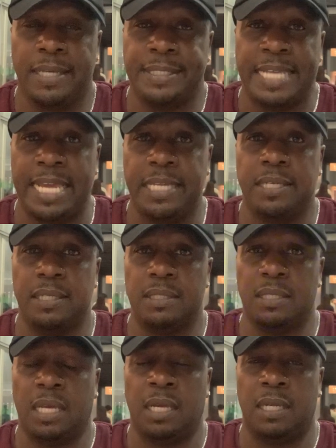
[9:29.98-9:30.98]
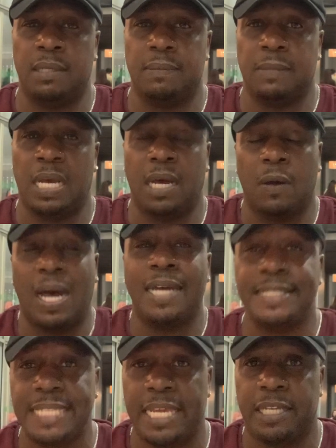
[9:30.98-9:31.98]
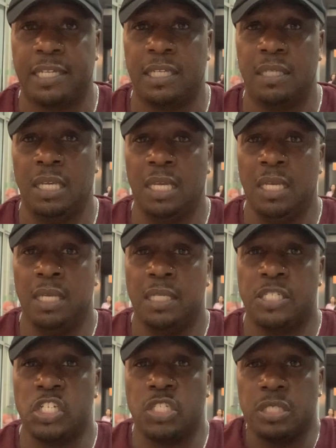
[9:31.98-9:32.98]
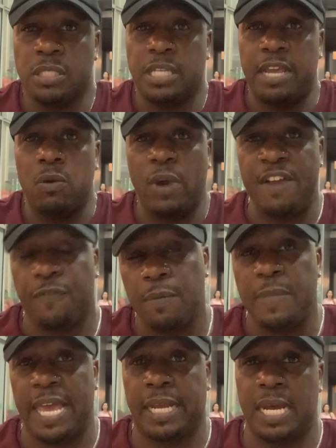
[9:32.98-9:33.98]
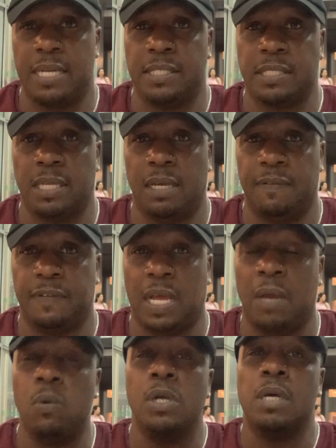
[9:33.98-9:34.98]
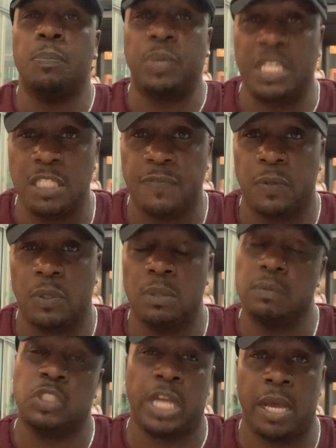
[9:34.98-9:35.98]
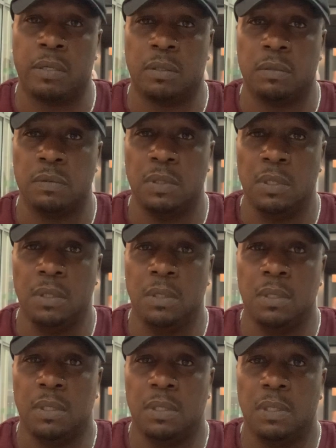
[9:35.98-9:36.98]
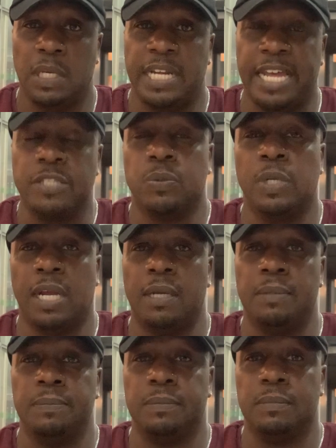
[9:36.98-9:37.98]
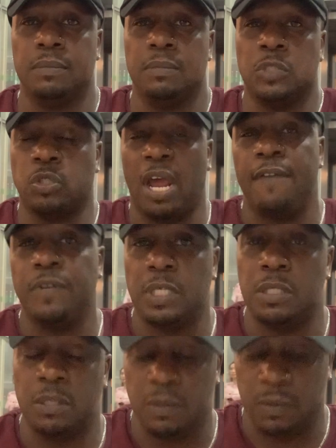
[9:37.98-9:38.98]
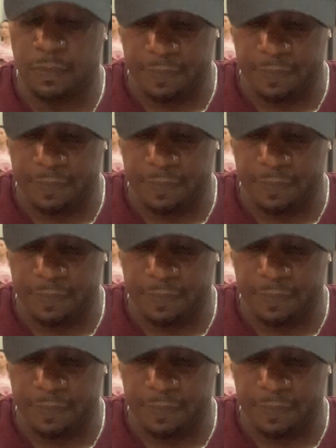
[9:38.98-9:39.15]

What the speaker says: take it, and how I take it, just to stay away from that kind of stuff. I want a peaceful channel, and that's what I'm striving to do.